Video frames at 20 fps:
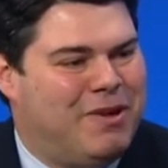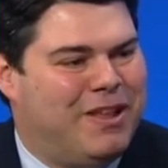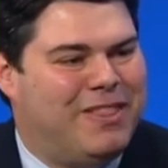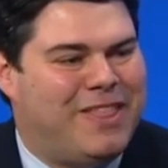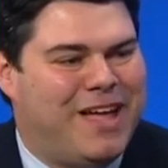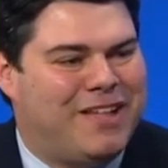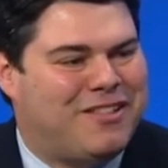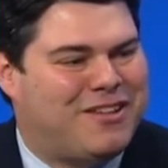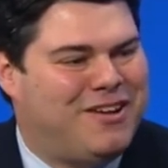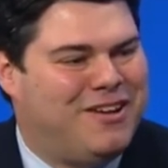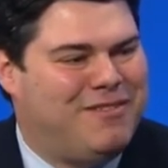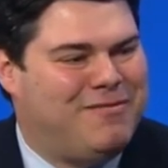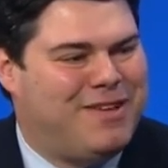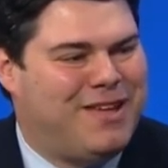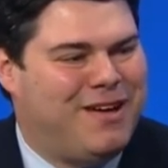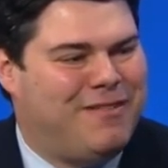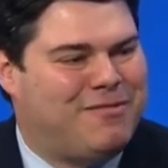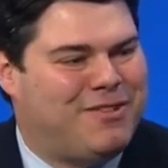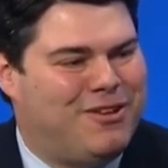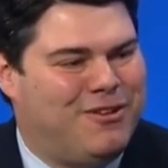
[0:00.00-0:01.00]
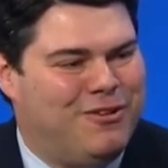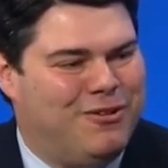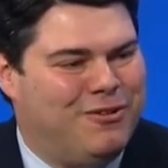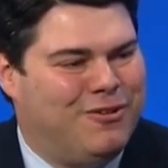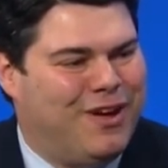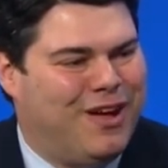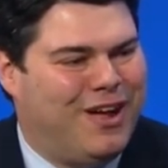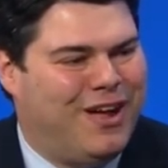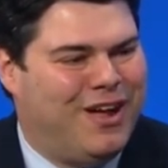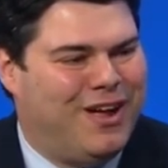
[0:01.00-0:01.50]
but that's going to be up
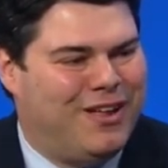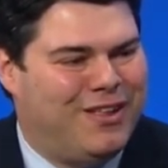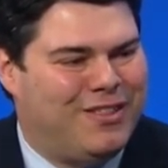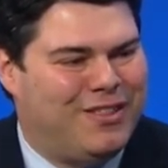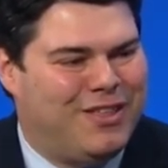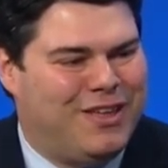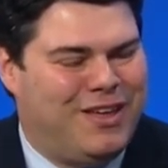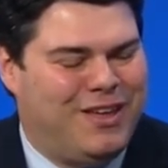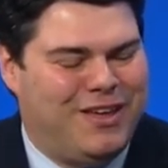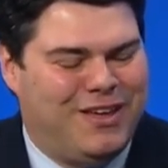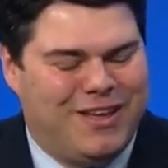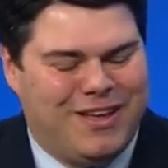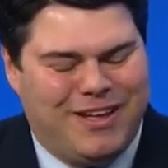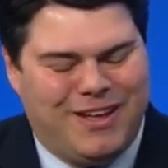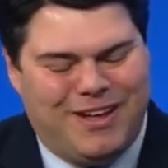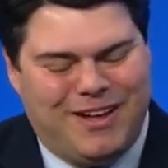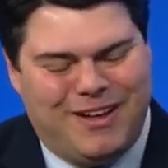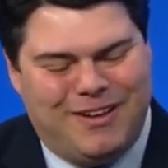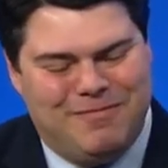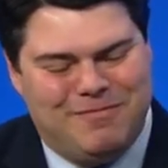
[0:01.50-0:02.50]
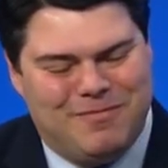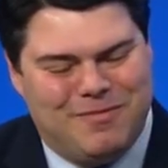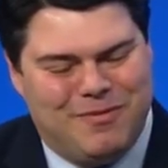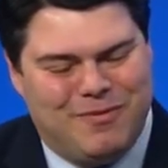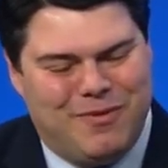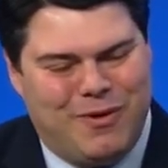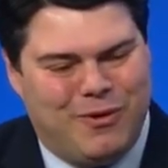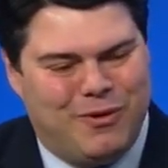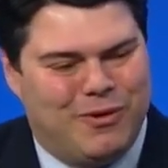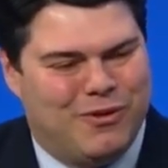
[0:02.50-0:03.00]
to uh, the um,
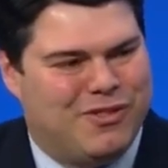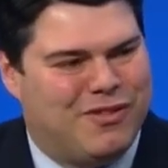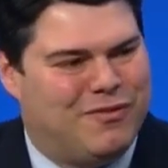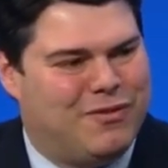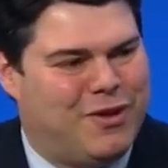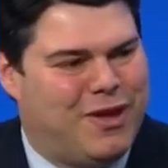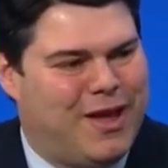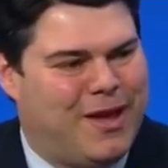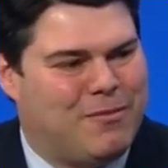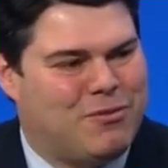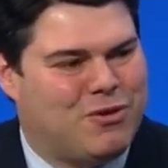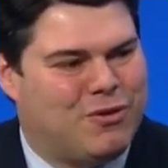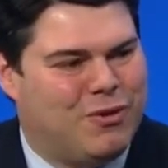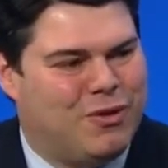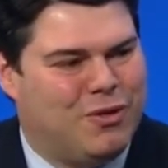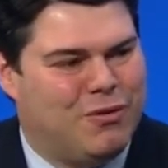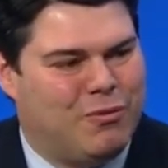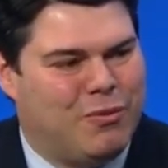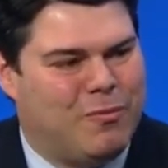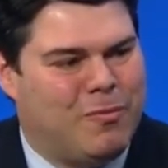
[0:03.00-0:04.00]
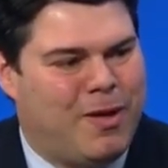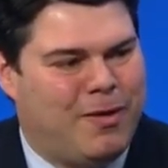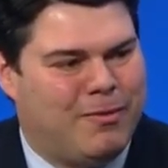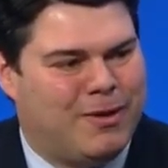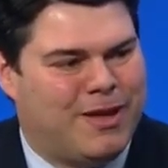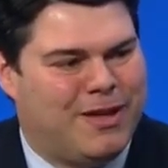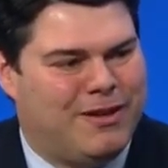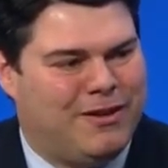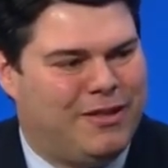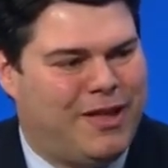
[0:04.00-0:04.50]
voters of New Hampshire and the
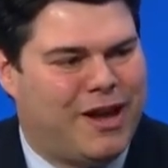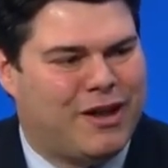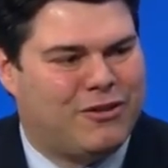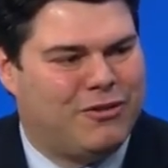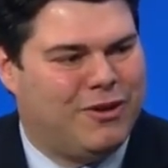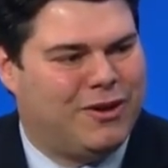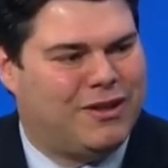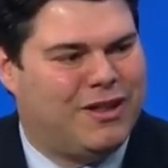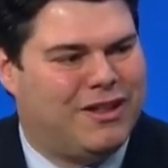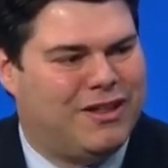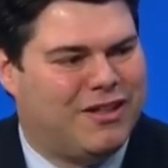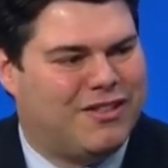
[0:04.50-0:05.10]
Republican electorate. Or up to, to